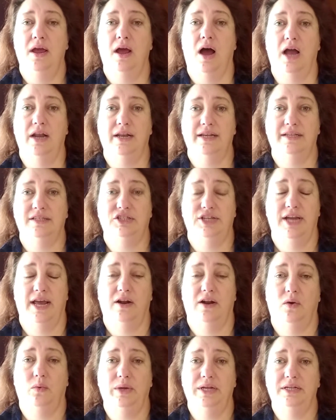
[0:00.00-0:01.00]
On this
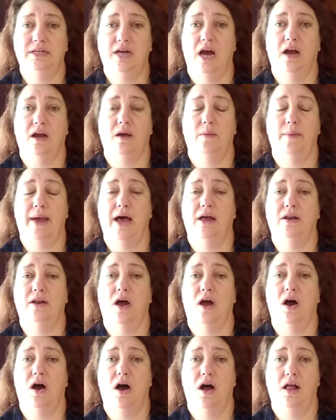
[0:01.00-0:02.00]
channel, we talk about
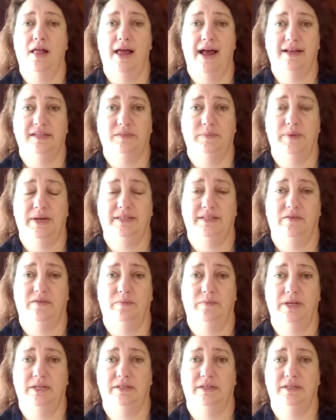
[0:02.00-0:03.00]
all aspects of
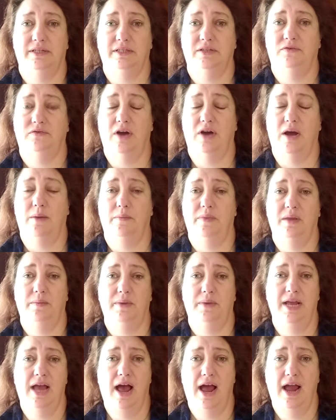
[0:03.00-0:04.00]
business, from the
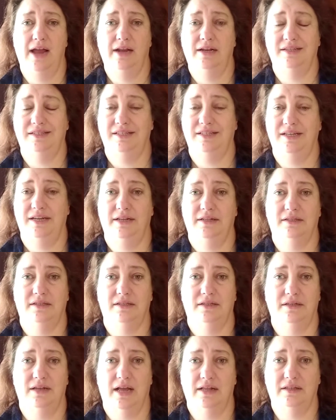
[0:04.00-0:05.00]
behind the scenes
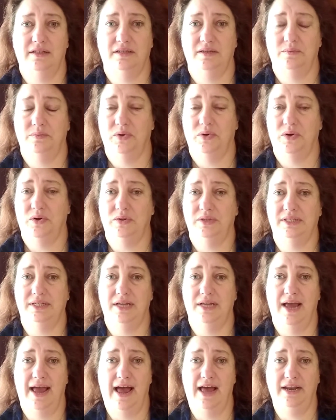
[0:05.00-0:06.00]
nuts and bolts.
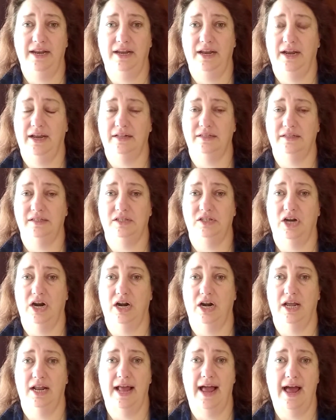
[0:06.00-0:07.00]
How do you get
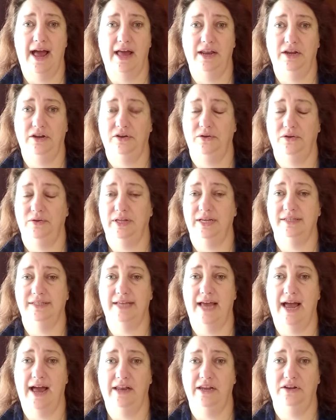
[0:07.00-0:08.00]
started? How do you do this?
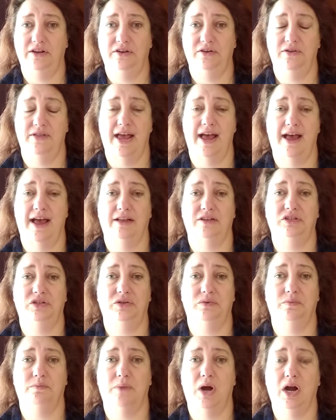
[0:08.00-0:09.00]
How do you do that?
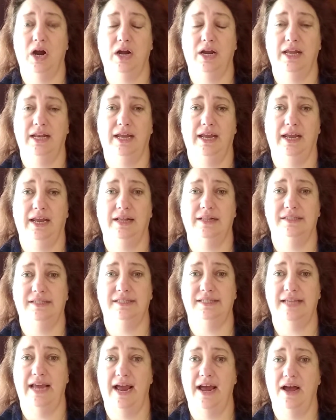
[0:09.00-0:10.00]
To marketing and
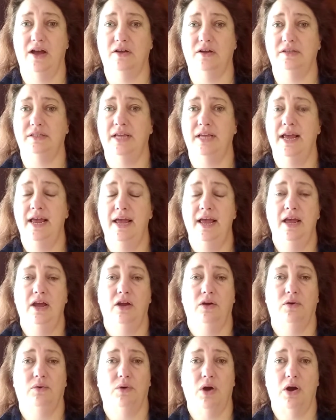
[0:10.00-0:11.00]
sales,
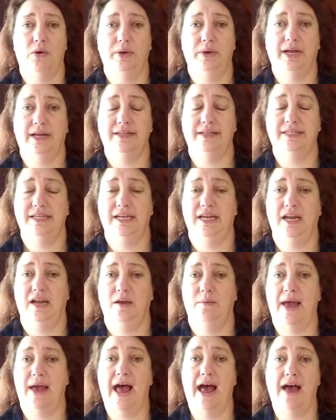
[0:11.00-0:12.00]
growing a
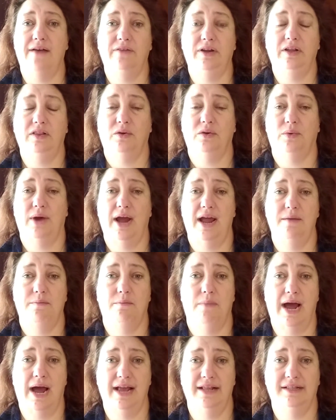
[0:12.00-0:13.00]
team, having the right
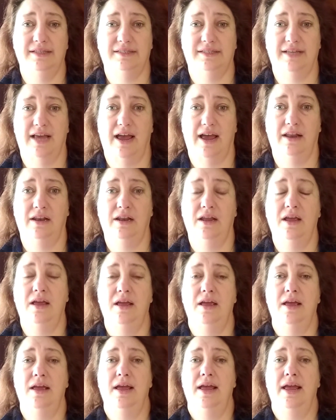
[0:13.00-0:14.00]
mindset,
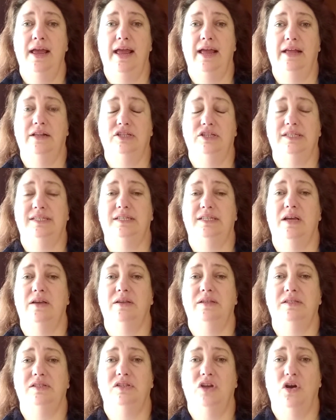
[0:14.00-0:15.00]
and just
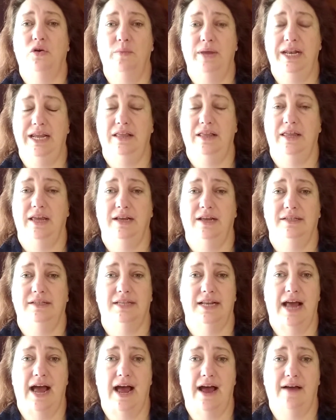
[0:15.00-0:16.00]
so many things
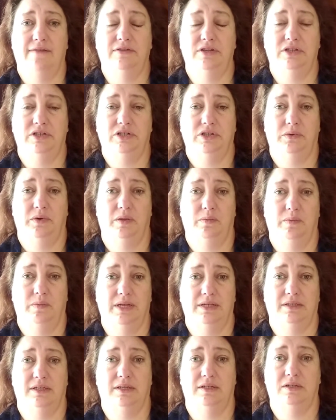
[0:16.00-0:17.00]
that have to do with
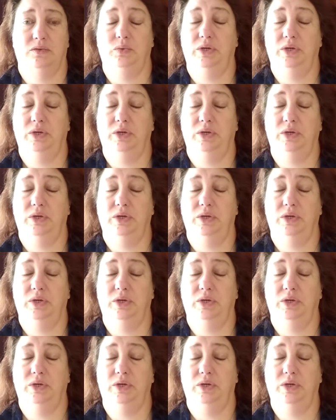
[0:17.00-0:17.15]
business.